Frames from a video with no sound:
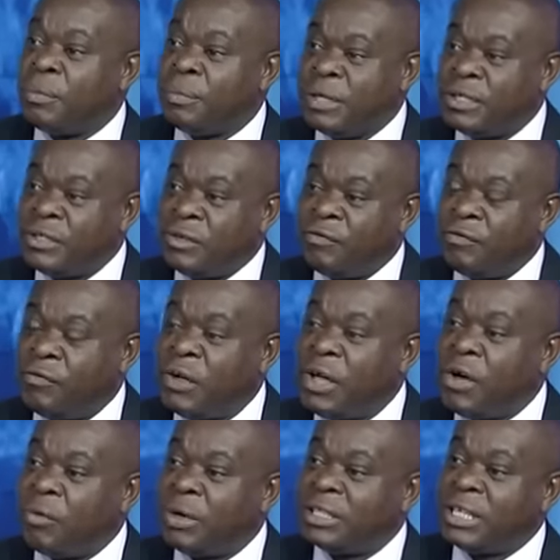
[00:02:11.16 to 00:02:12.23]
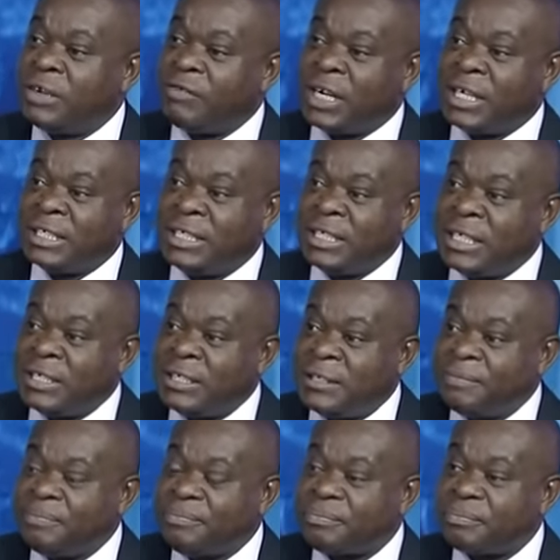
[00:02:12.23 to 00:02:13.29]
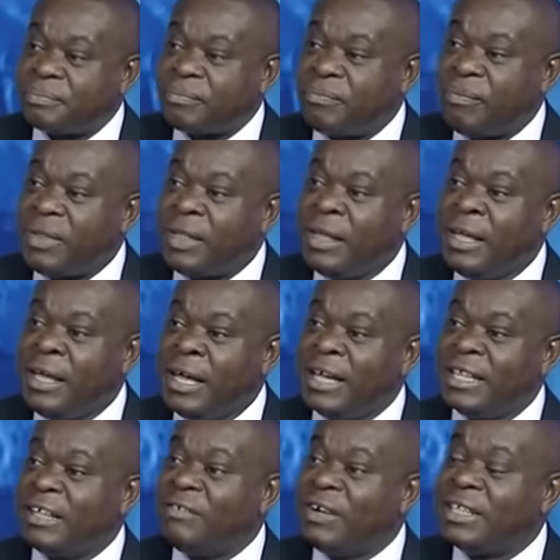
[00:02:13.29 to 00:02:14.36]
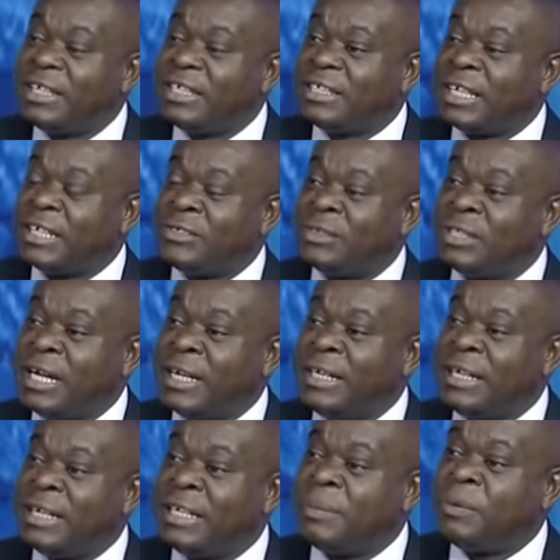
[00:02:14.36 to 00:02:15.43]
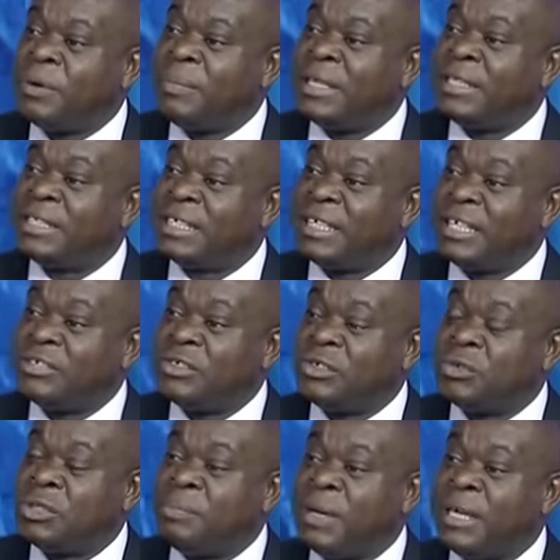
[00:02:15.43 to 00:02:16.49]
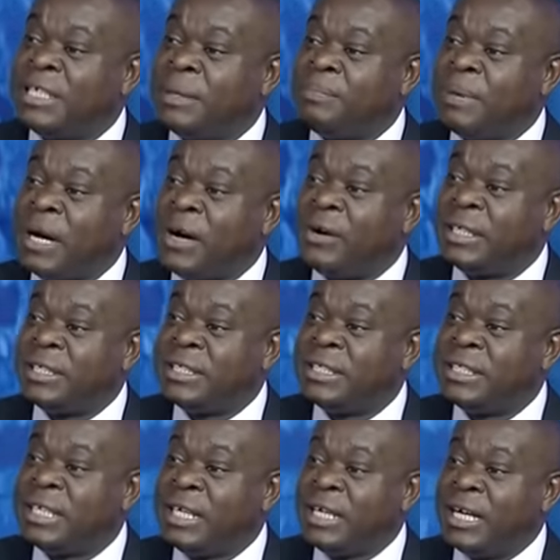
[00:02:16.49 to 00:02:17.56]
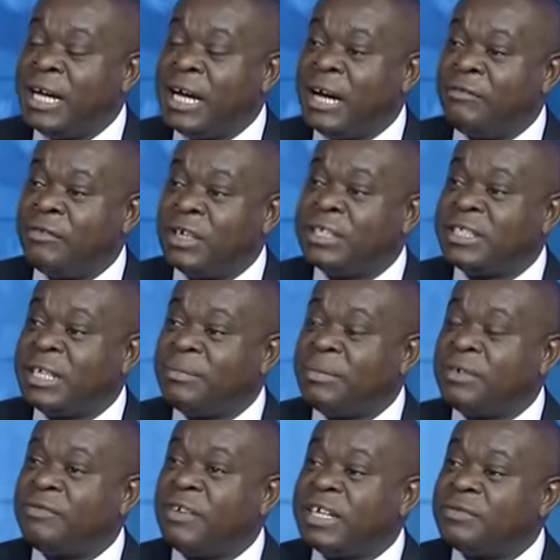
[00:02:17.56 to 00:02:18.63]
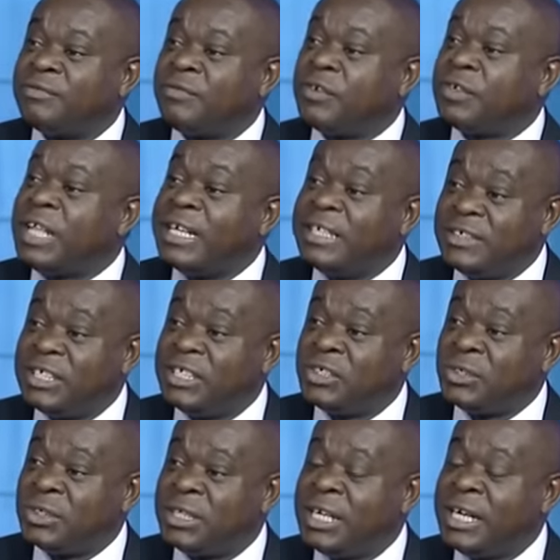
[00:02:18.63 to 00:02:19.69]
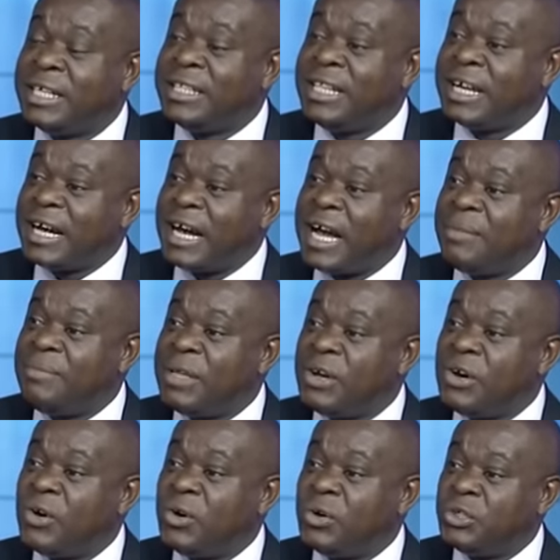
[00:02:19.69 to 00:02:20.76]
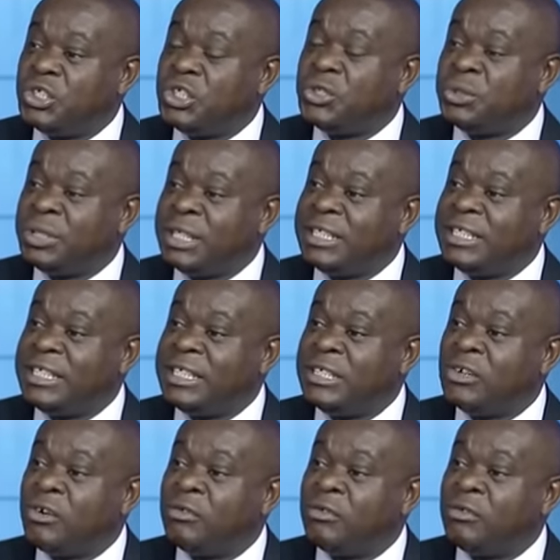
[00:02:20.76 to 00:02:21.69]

Community of West African States. And the fact that it has not had diplomatic relations with major powers. For instance, in fact, for that reason, the coming on to the scene